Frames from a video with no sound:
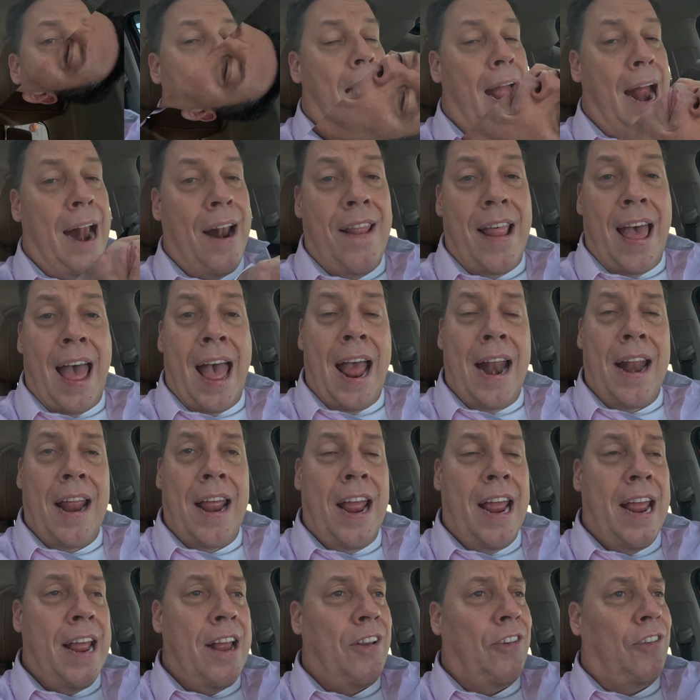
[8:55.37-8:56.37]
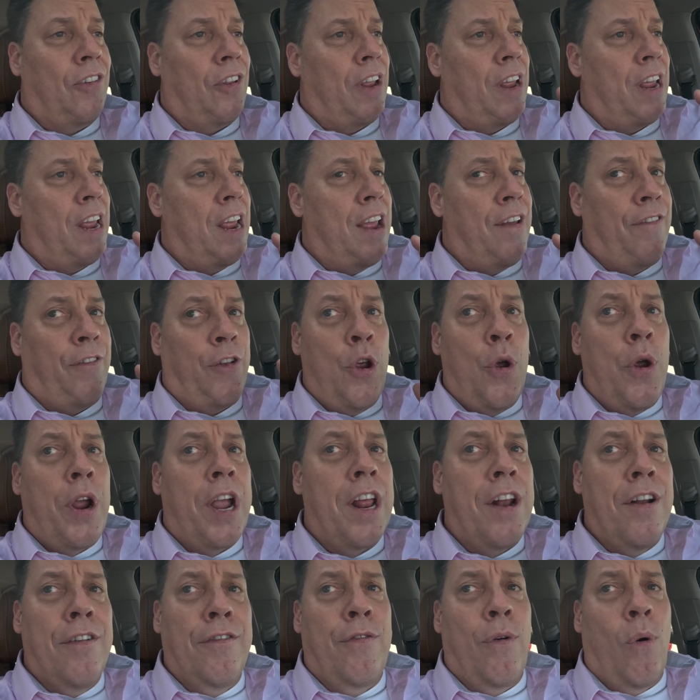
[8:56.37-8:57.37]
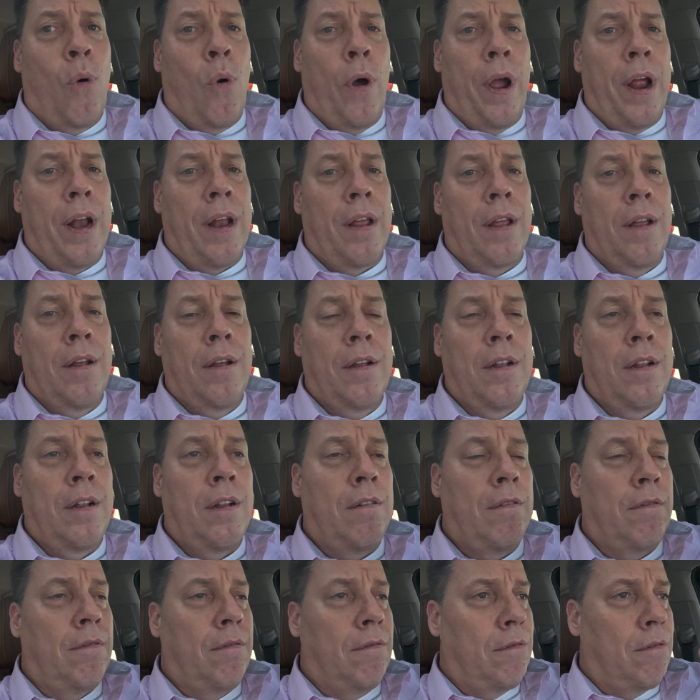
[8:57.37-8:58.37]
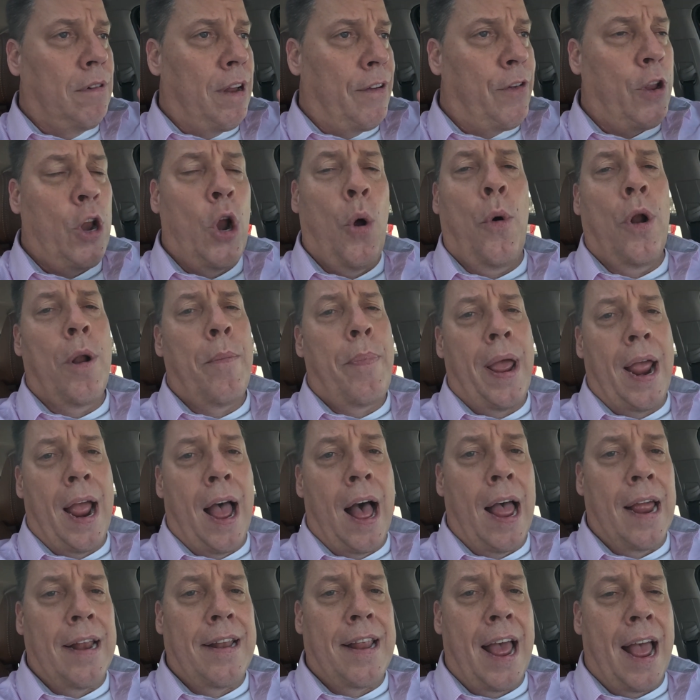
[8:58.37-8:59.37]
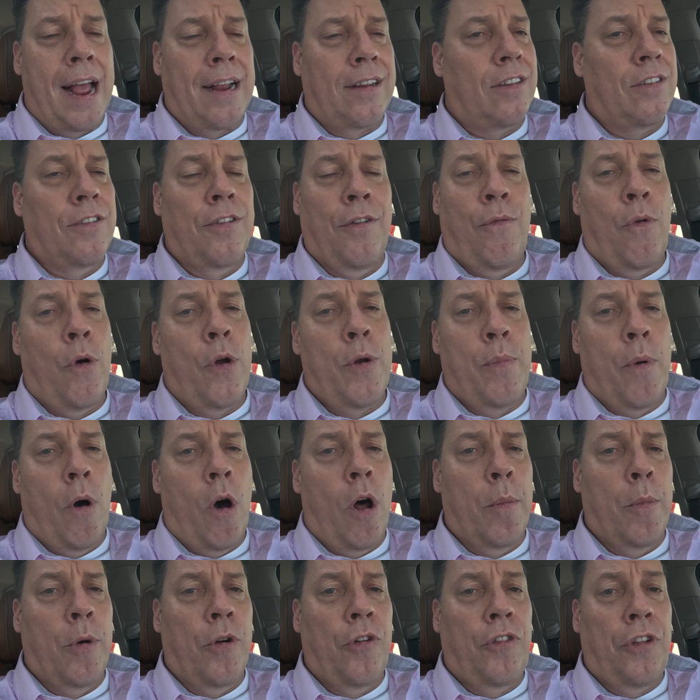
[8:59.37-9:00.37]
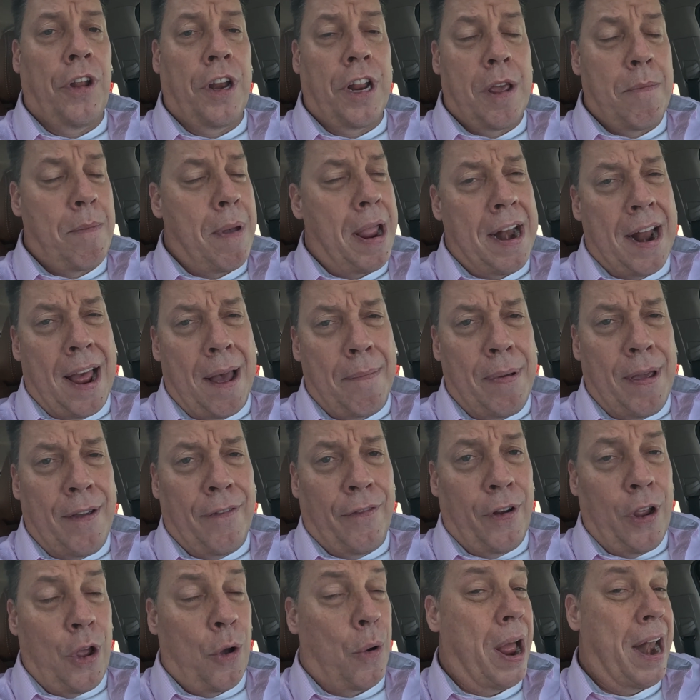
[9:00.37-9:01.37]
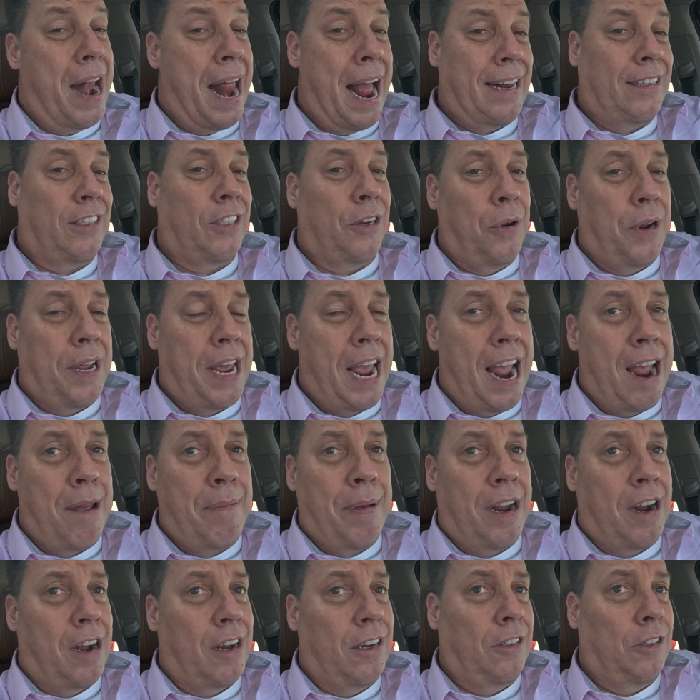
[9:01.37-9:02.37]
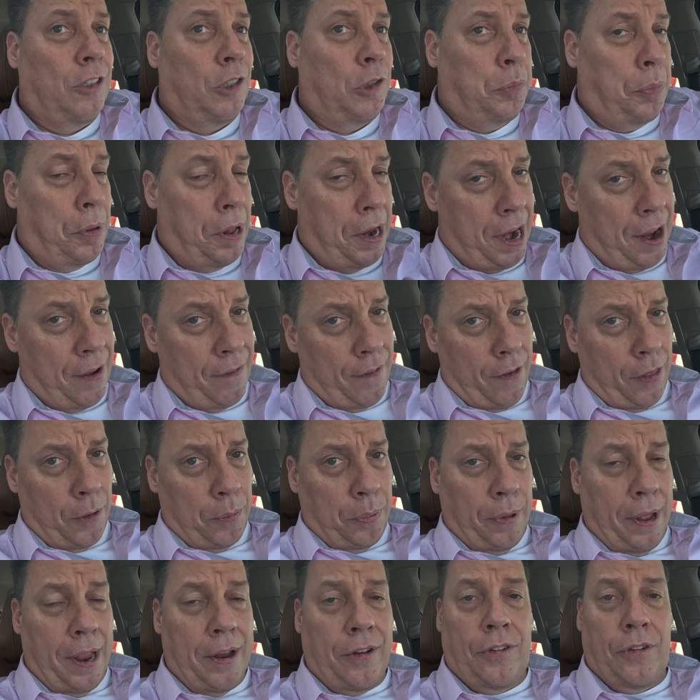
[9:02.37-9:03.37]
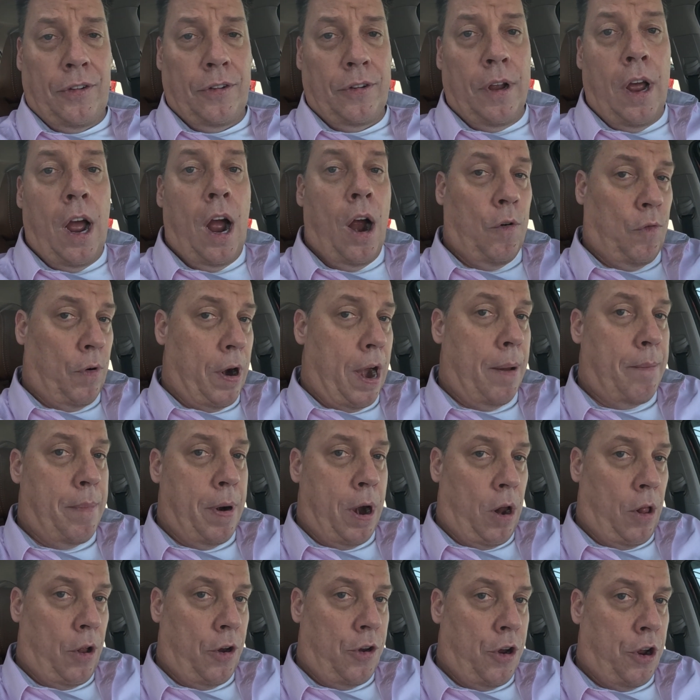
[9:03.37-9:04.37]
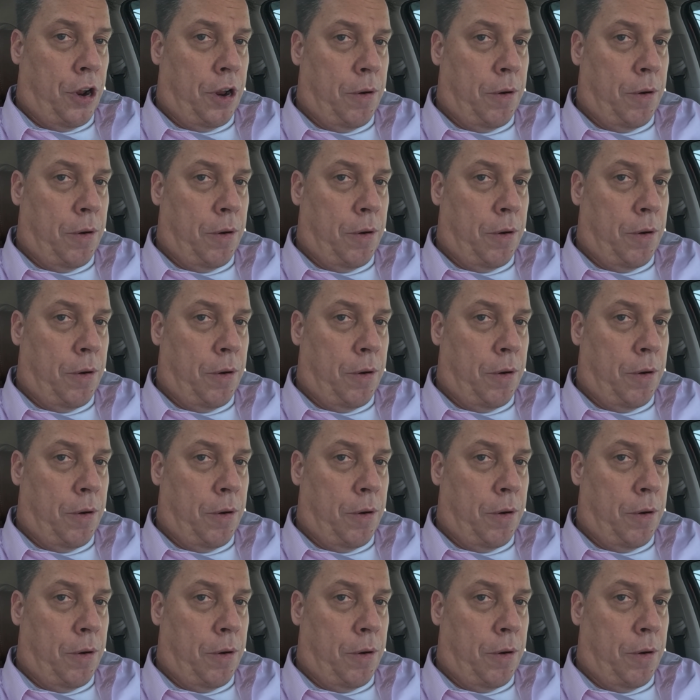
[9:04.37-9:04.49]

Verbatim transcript: and that is if you can avoid if you don't want to pay high taxes, avoid Baltimore City. It may not be for you, and that's okay because there's plenty of other places around Maryland you